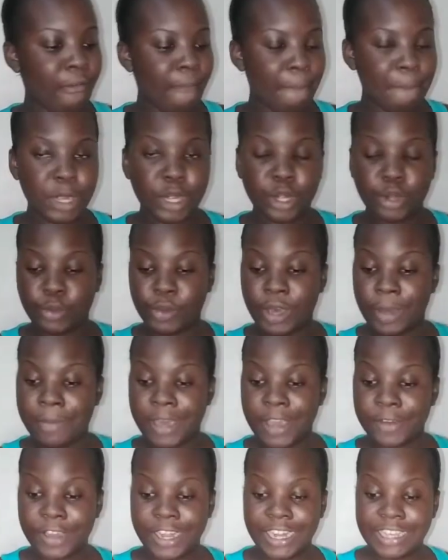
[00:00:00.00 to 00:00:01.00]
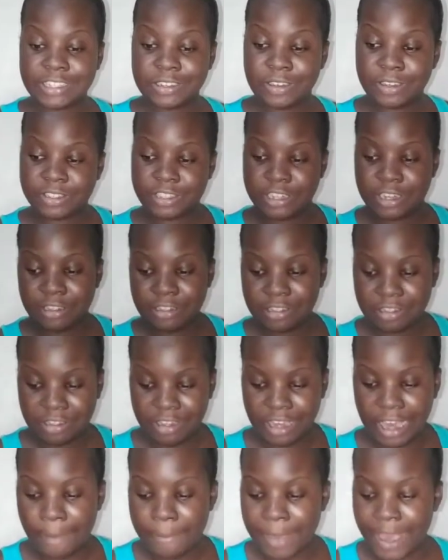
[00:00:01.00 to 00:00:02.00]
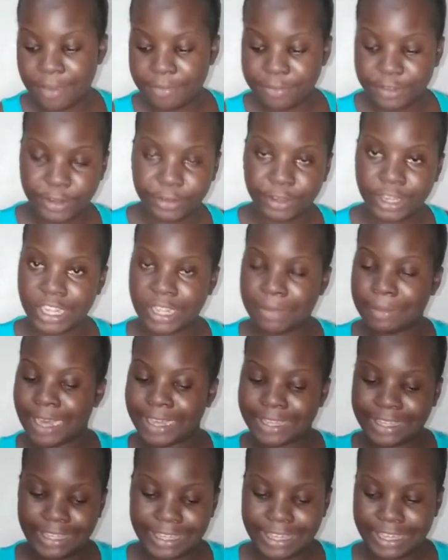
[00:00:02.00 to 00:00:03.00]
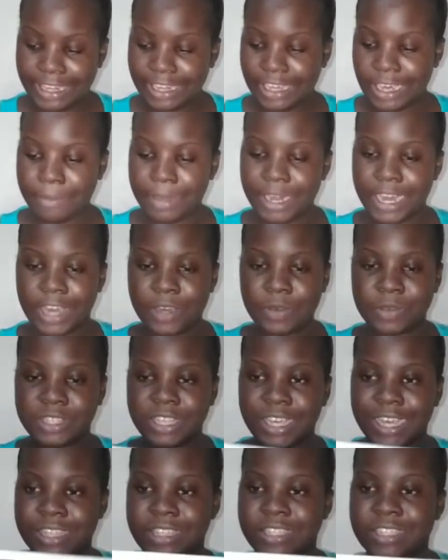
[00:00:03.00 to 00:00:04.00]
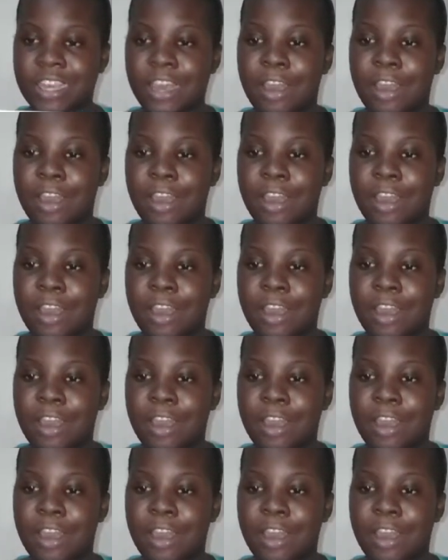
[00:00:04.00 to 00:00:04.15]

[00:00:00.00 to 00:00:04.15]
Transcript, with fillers: I don't know why I read it out, you know. I may upgrade back you. I'm not using it.